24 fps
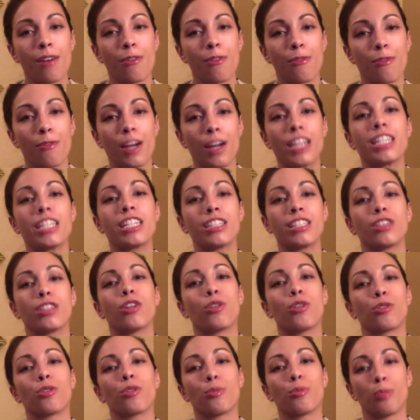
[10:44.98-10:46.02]
finding
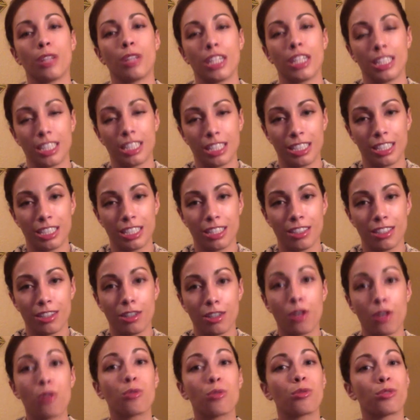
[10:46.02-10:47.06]
local places,
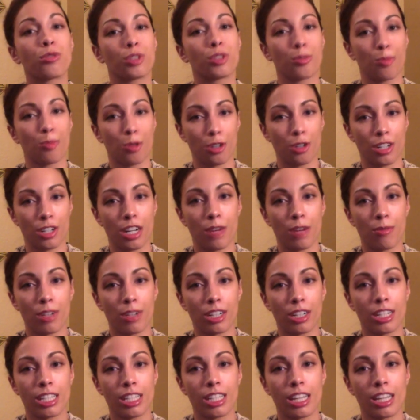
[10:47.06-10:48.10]
local support
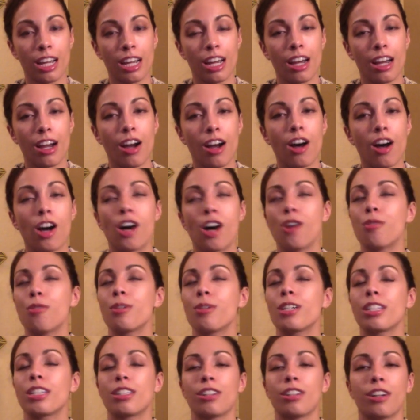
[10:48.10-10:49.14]
networks.
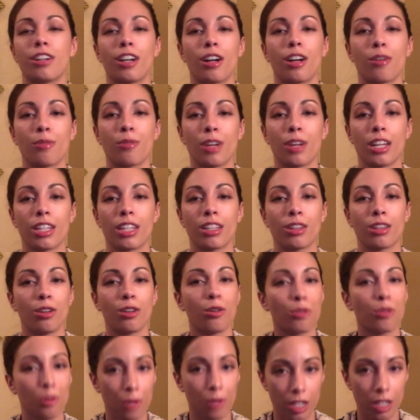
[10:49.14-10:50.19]
Always start with
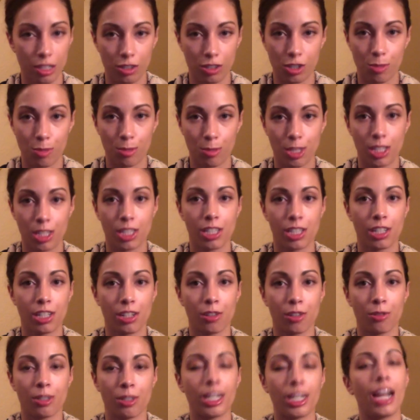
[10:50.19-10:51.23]
local
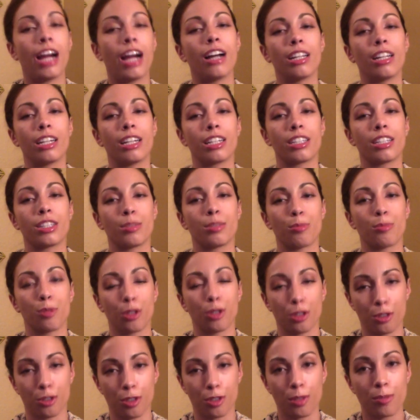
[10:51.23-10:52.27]
LGBTQ and ally
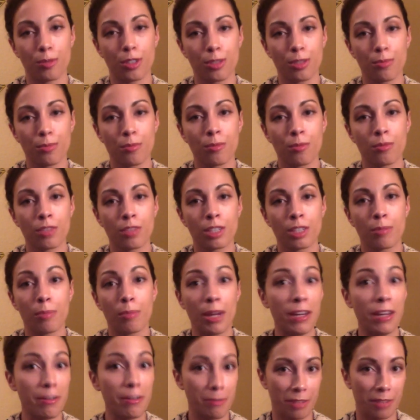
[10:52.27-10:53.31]
support groups.
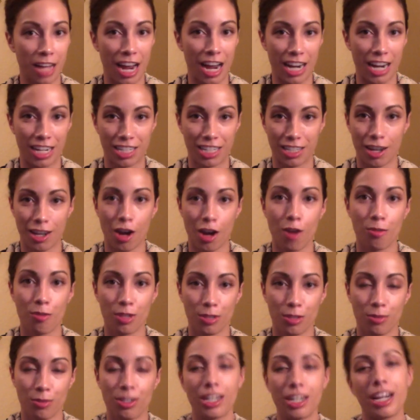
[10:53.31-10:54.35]
PFLAG is
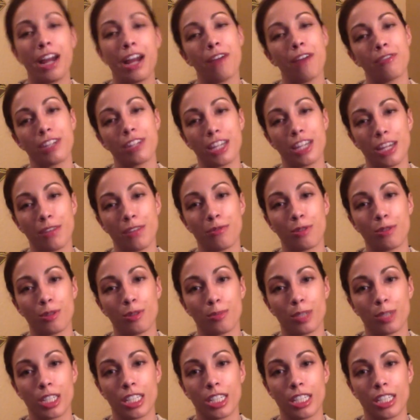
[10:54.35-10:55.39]
always one I advocate for
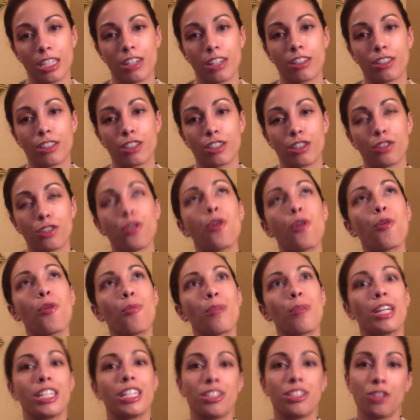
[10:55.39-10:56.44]
because there are so
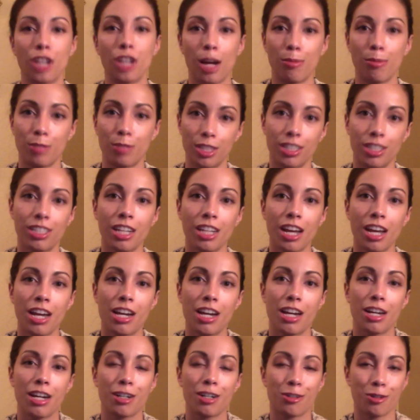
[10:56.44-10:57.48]
many chapters
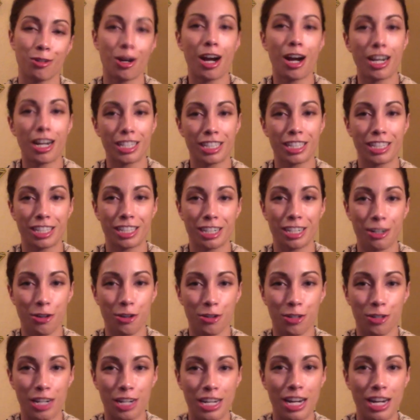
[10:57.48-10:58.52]
across the
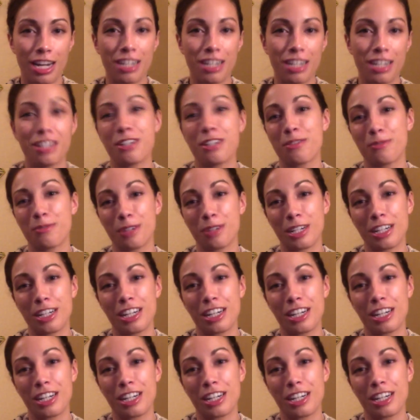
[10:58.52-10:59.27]
country in different